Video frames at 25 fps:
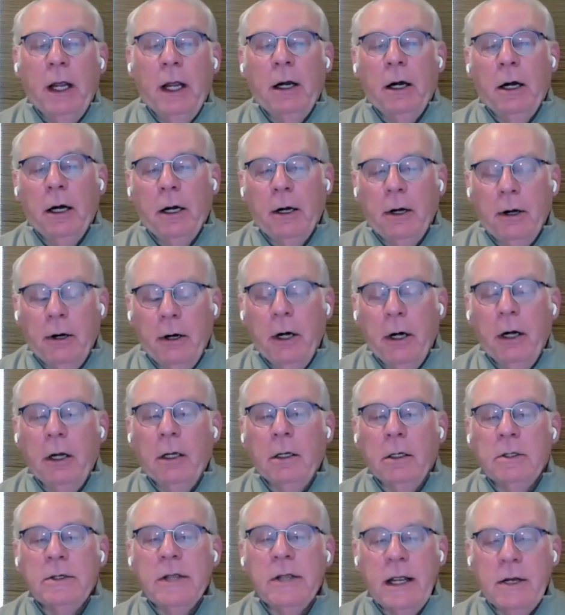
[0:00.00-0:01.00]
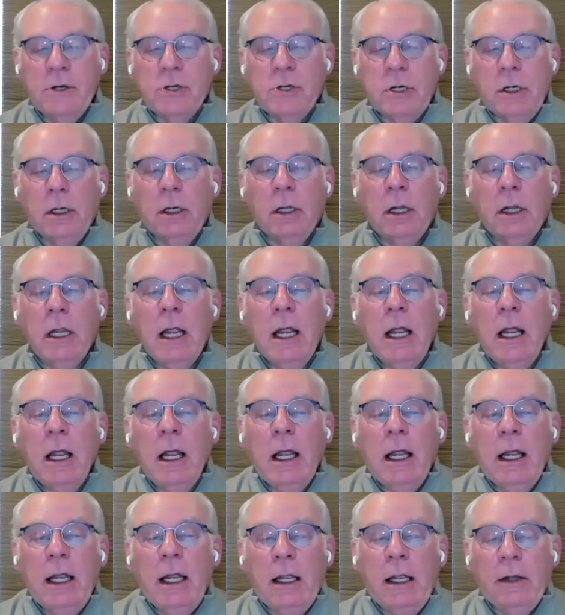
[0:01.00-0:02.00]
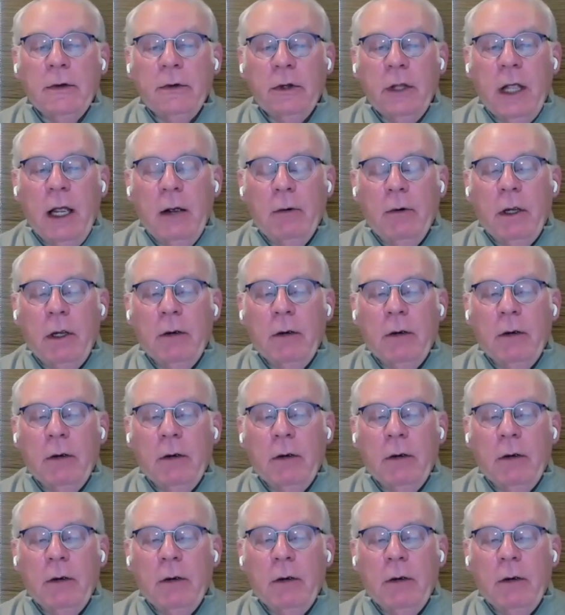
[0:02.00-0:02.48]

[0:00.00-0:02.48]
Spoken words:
And our current intention is that